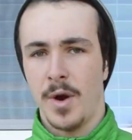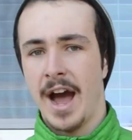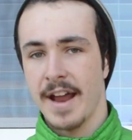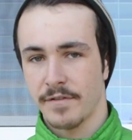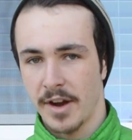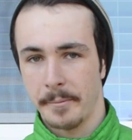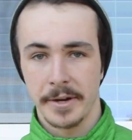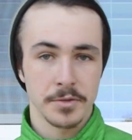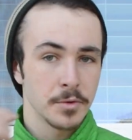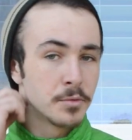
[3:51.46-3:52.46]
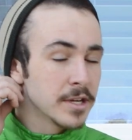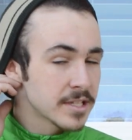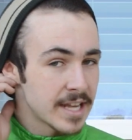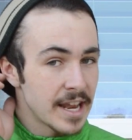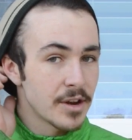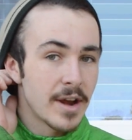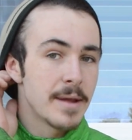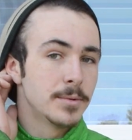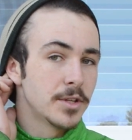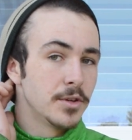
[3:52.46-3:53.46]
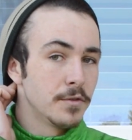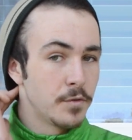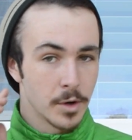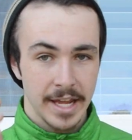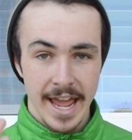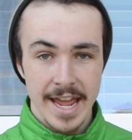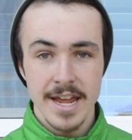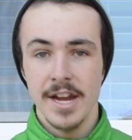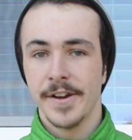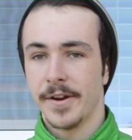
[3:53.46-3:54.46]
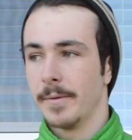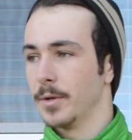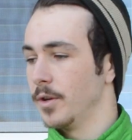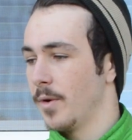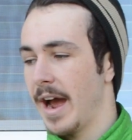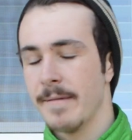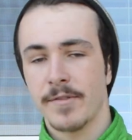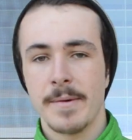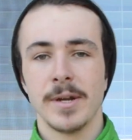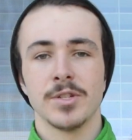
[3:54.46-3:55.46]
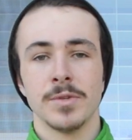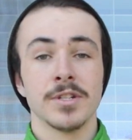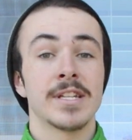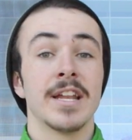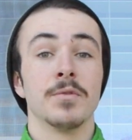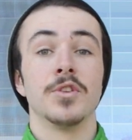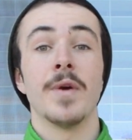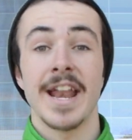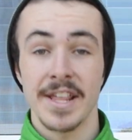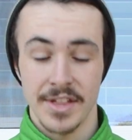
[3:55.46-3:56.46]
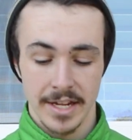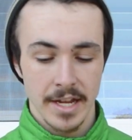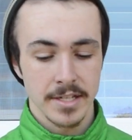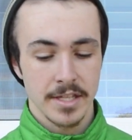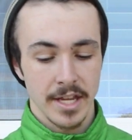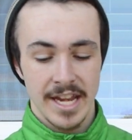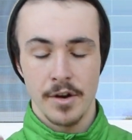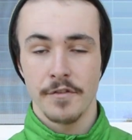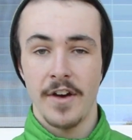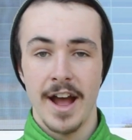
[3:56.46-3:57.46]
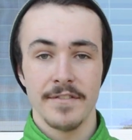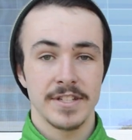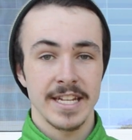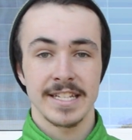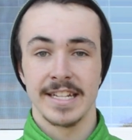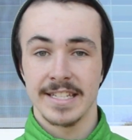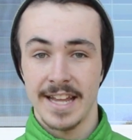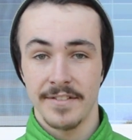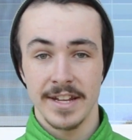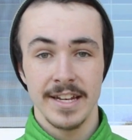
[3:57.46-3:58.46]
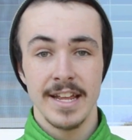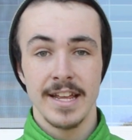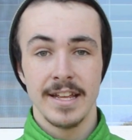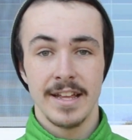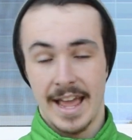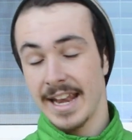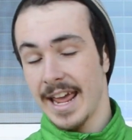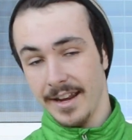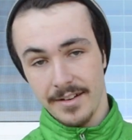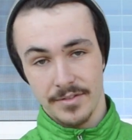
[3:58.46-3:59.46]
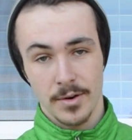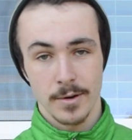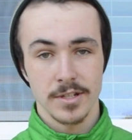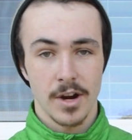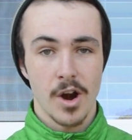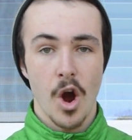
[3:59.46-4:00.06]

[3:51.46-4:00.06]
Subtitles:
high frame rates. With Reelsteady, you're able to do 4K. You're able to do high frame rates. Reelsteady will do anything because the Hero 5, 6, and 7, and 8, of course, are